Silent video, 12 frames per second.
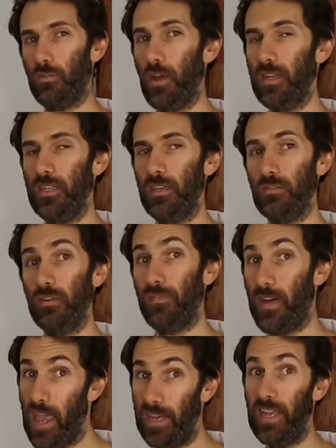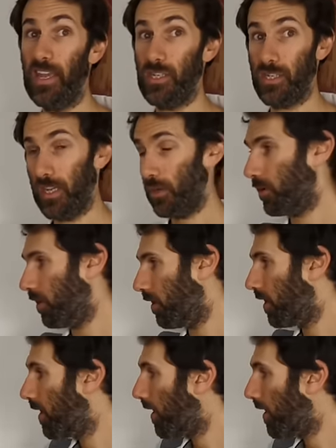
criteria for ADHD or not.